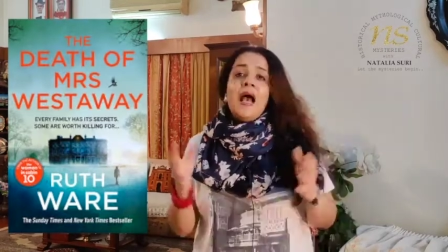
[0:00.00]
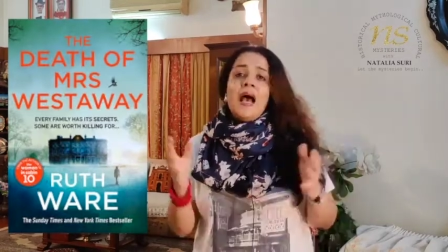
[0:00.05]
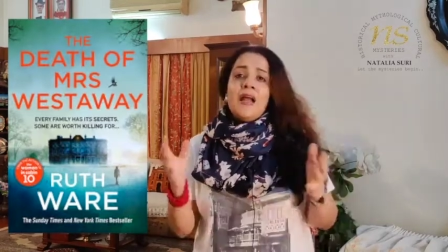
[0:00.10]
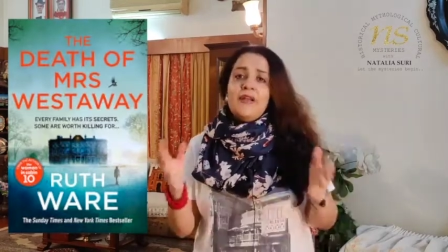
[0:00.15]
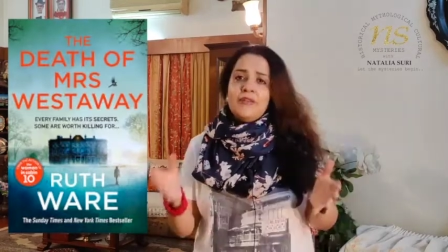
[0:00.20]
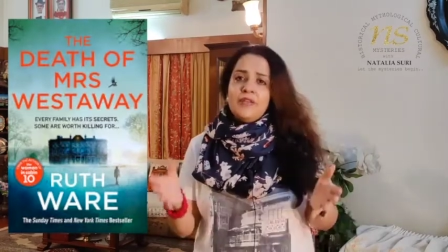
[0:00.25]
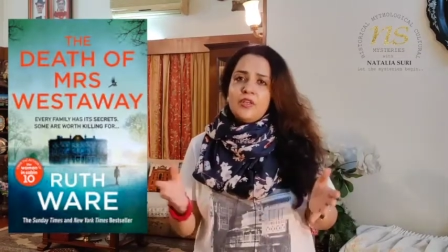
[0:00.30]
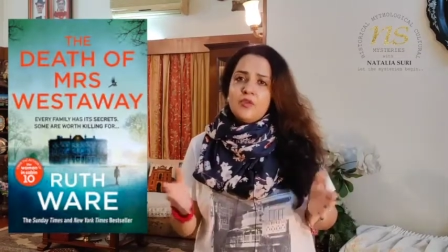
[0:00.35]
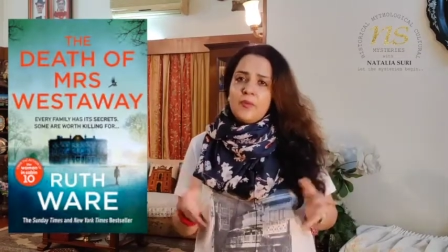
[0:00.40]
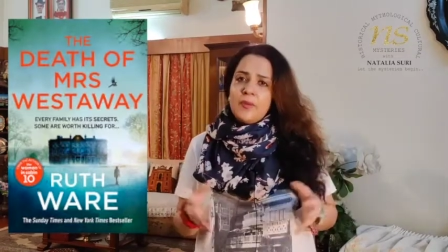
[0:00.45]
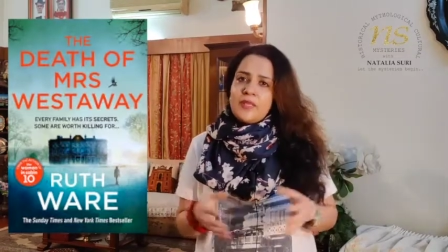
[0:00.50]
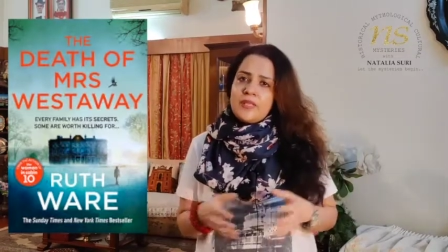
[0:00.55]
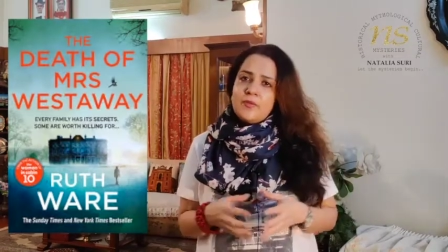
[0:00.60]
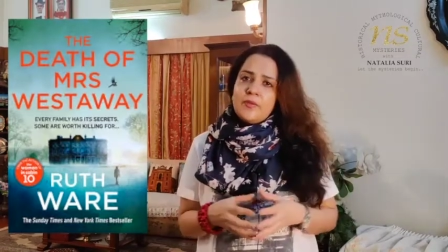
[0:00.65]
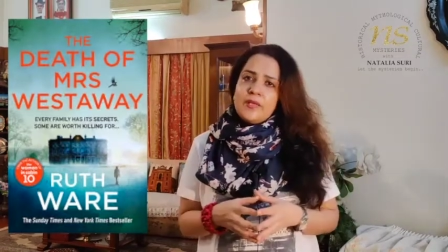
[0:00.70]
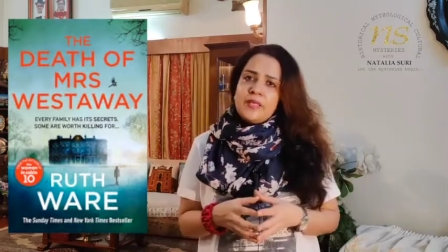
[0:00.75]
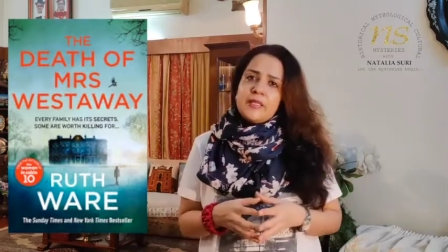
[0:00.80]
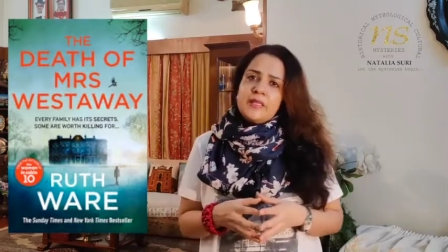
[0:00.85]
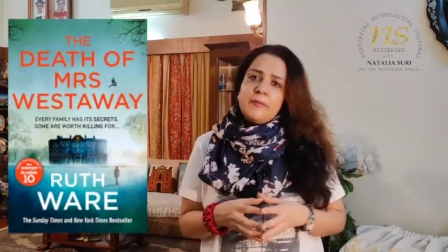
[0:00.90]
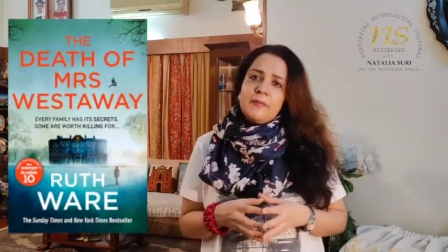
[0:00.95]
Harriet
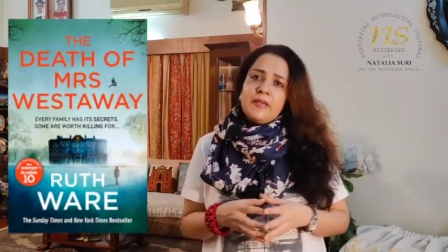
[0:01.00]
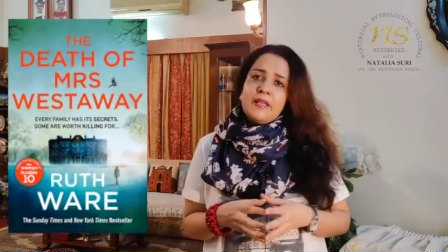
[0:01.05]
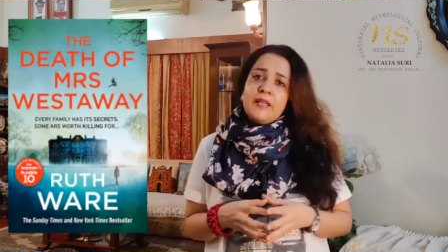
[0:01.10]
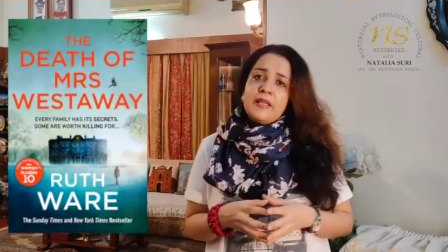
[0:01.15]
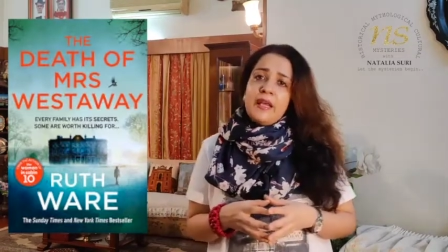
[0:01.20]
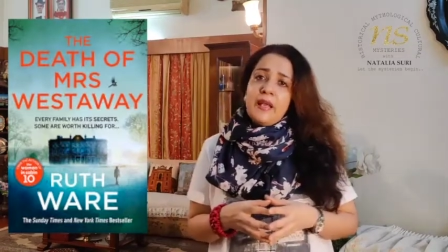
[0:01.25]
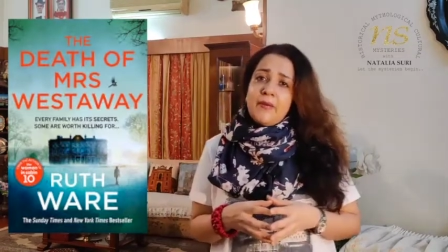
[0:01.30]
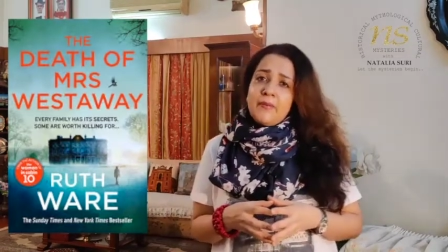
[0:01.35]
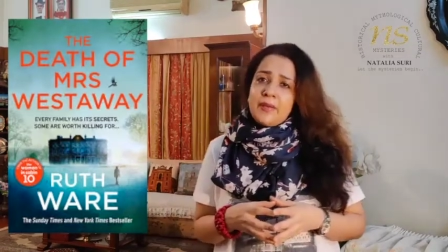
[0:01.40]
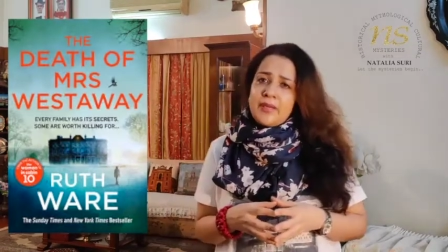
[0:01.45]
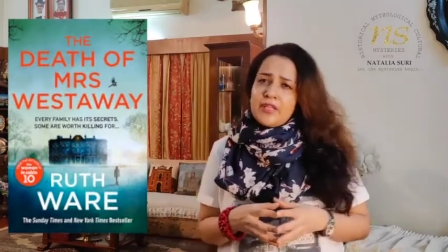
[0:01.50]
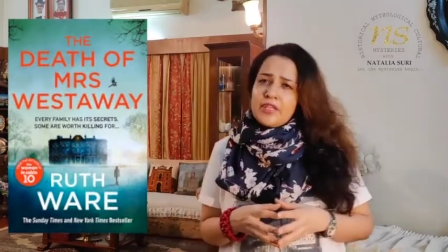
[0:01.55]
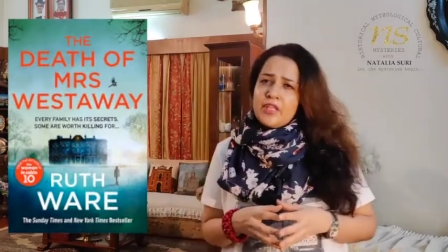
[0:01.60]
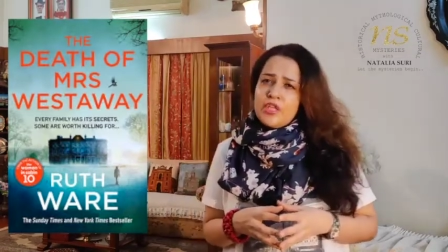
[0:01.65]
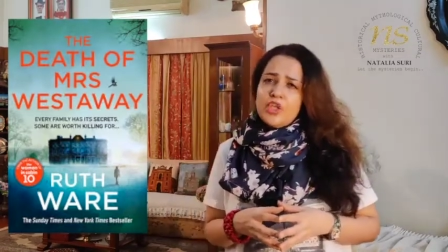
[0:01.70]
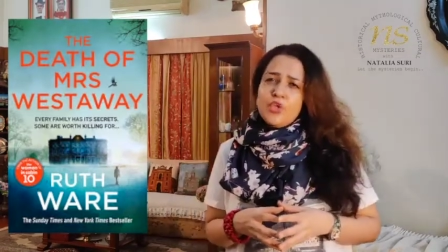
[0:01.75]
Westway is the main character.